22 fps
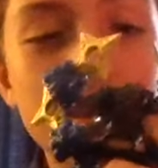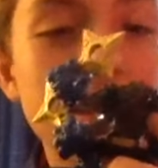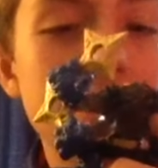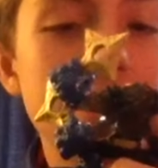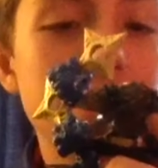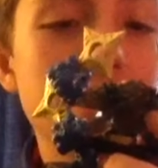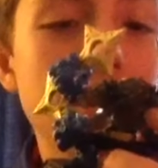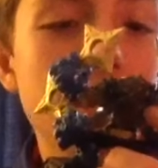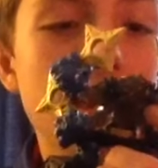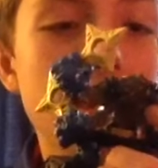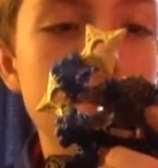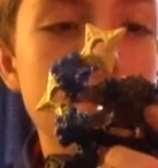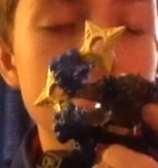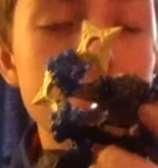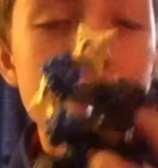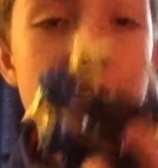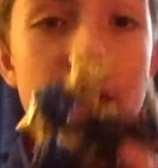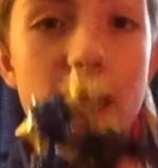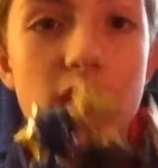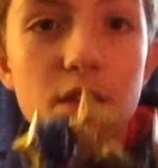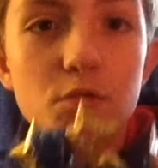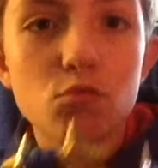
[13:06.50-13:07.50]
they uh,
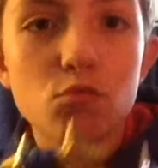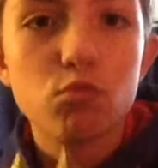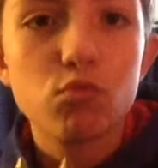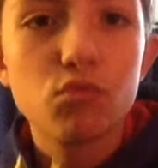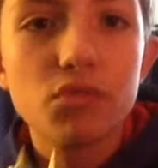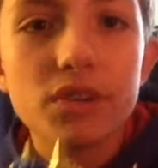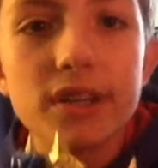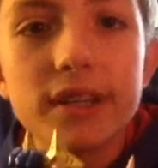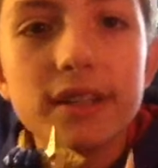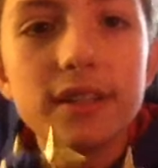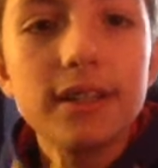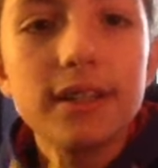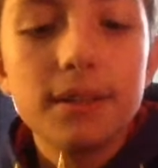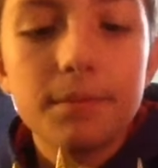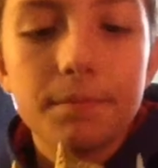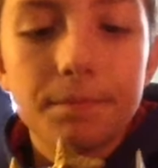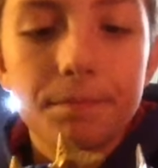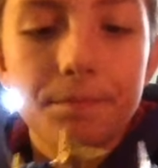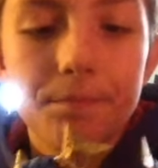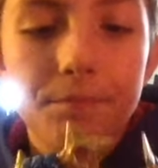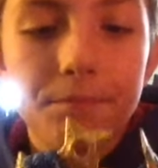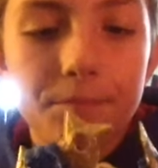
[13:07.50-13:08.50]
it really,
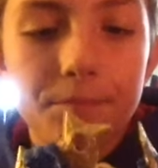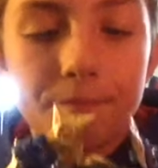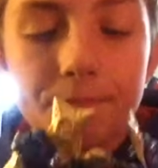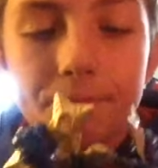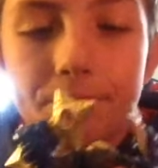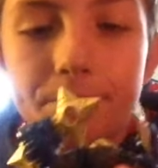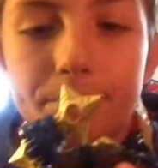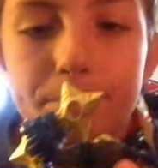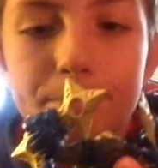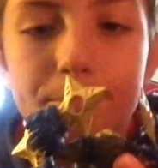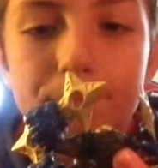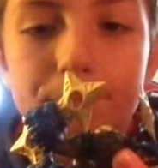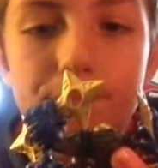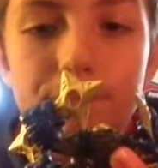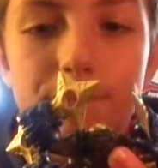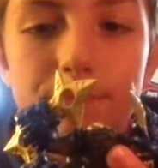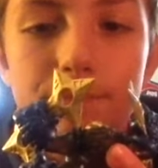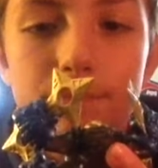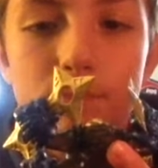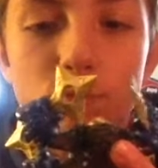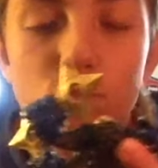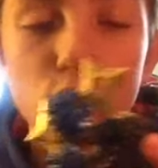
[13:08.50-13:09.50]

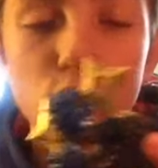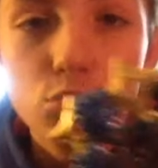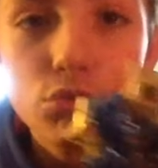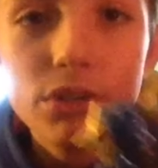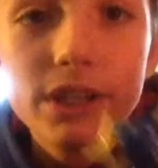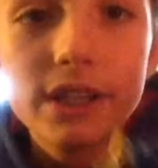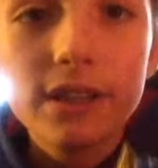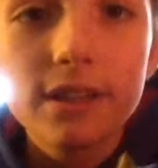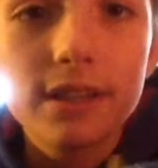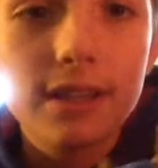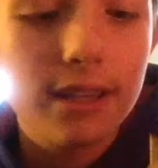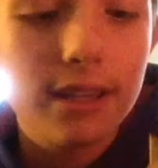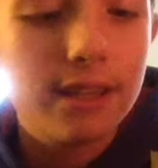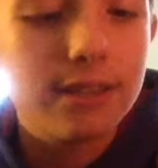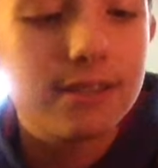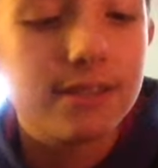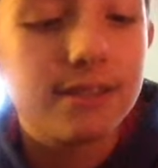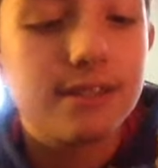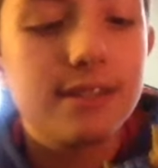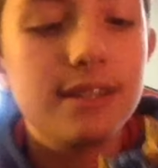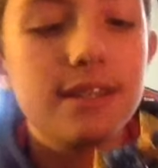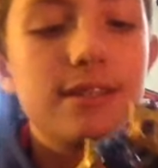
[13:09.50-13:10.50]
really
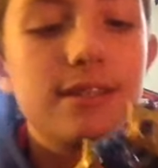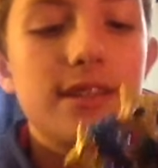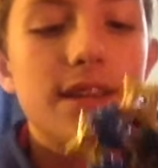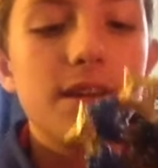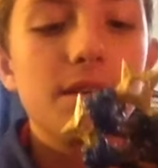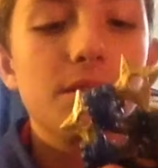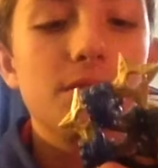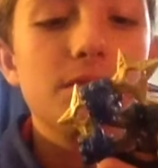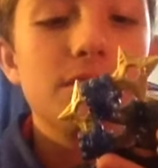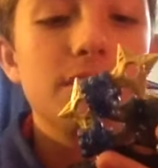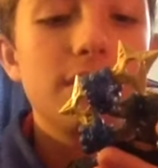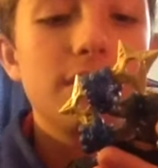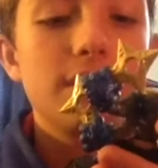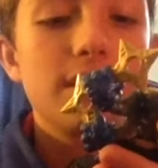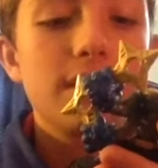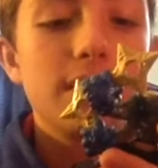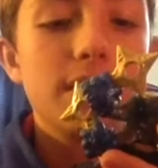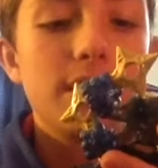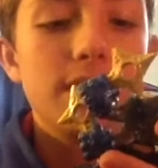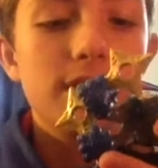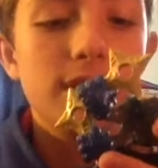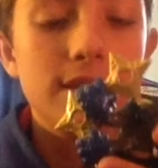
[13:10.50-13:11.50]
is detailed.
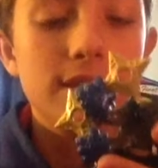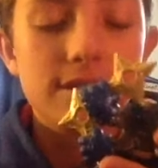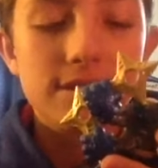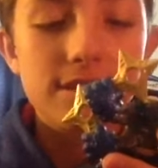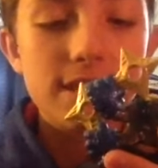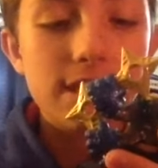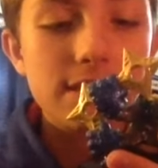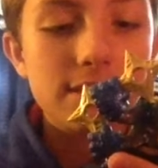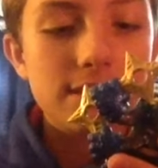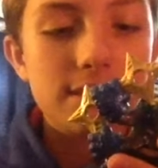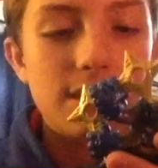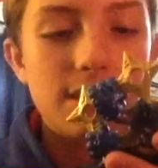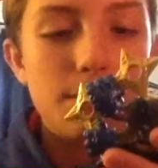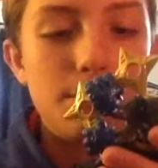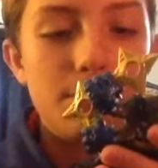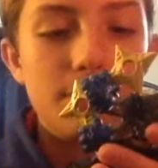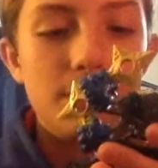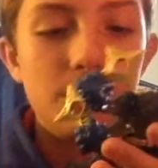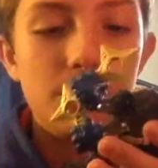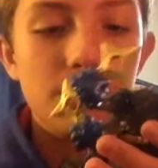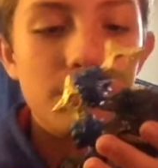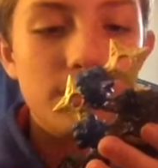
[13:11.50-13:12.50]
The Sensei
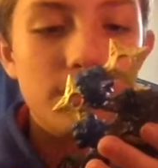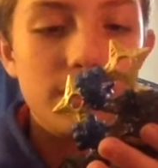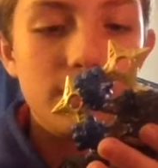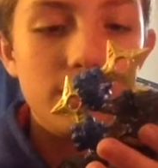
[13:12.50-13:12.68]
belt